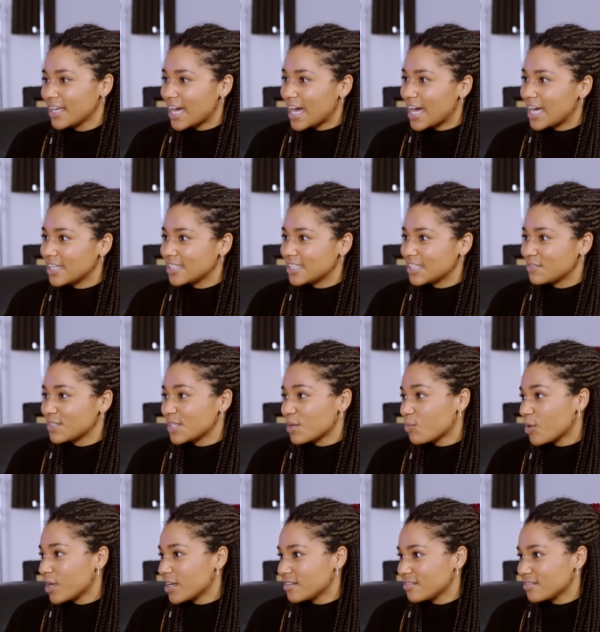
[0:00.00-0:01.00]
and if
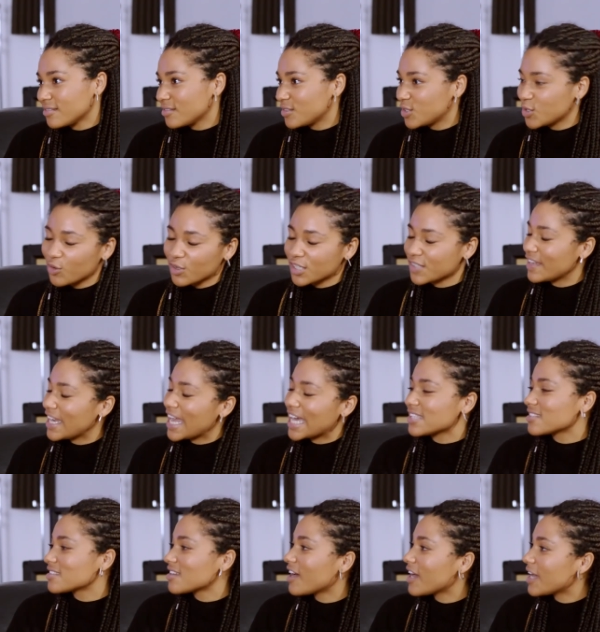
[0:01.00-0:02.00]
someone talks for
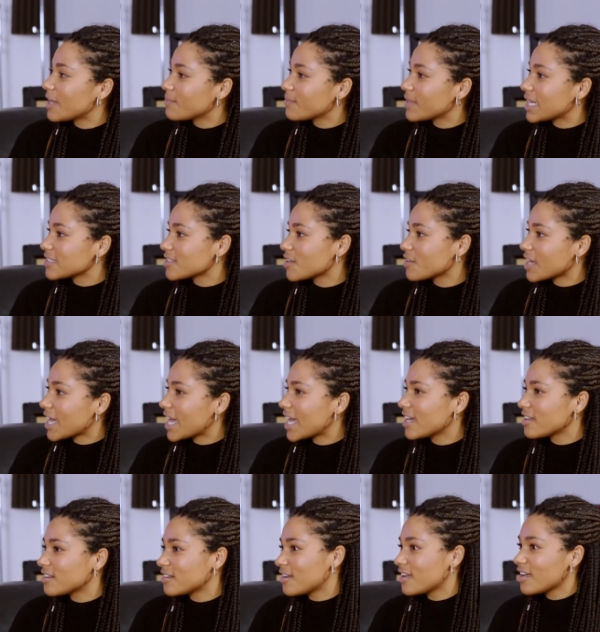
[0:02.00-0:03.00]
less time, that's
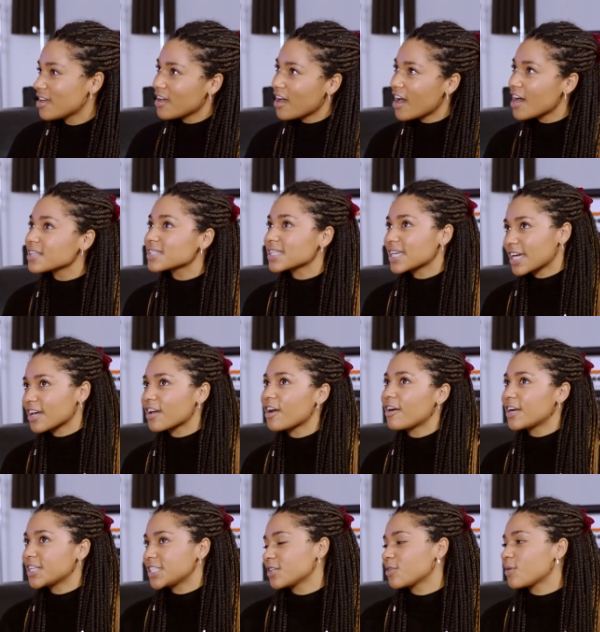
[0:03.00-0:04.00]
okay, and asking
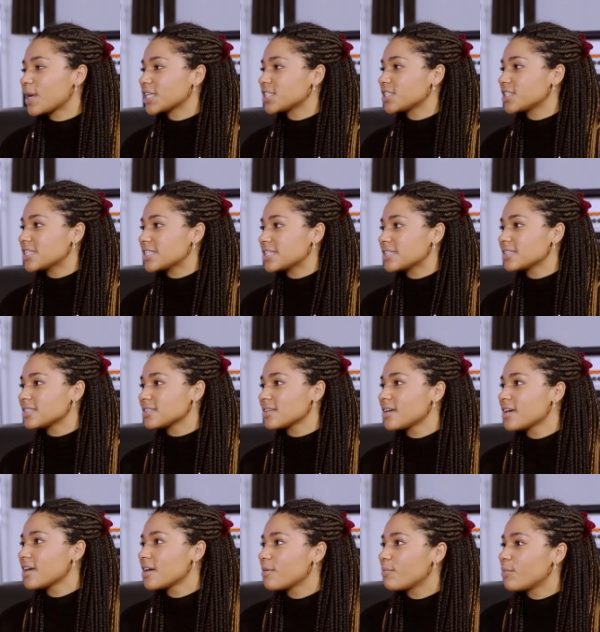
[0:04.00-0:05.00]
encouraging questions,
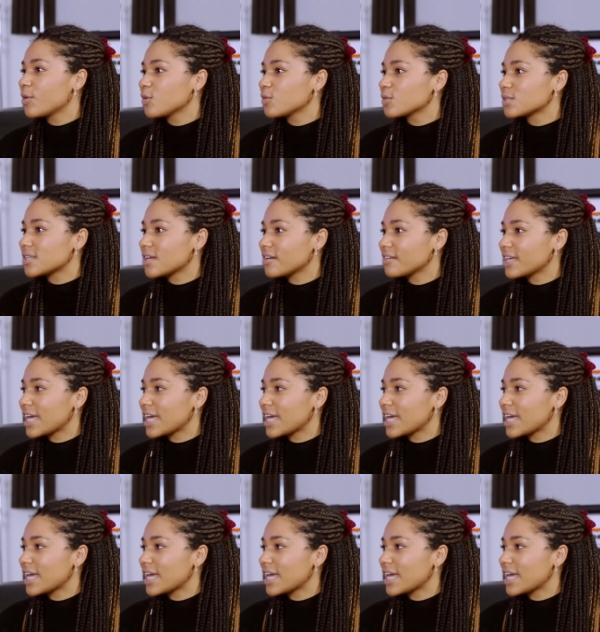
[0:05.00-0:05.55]
but also